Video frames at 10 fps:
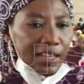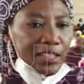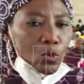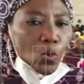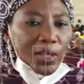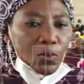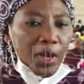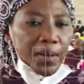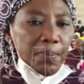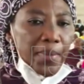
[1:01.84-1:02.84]
is what
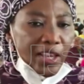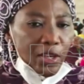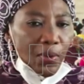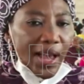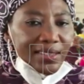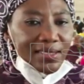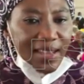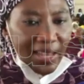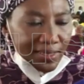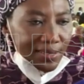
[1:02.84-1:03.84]
will make you
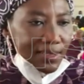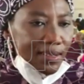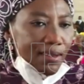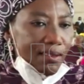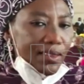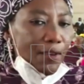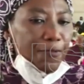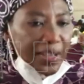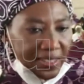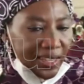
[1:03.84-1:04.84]
assess the
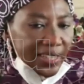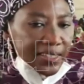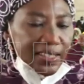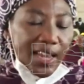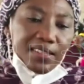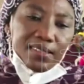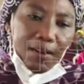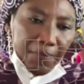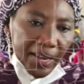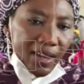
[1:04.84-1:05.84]
facility that is
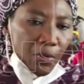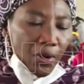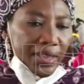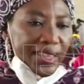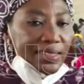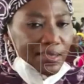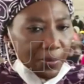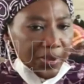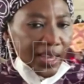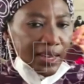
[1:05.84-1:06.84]
available under
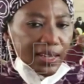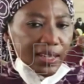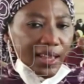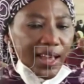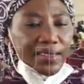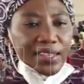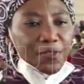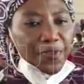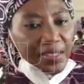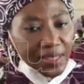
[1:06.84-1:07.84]
CBN. And
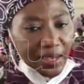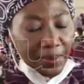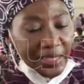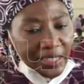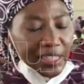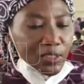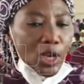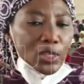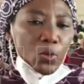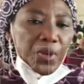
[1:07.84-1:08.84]
this facility is
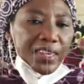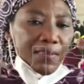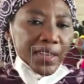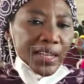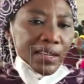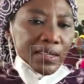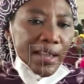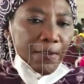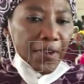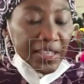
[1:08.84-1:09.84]
going to be given in
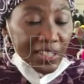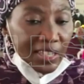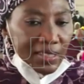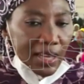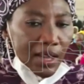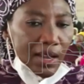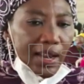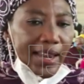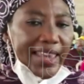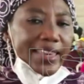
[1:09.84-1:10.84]
uh, phases
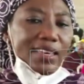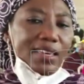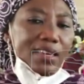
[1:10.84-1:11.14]
like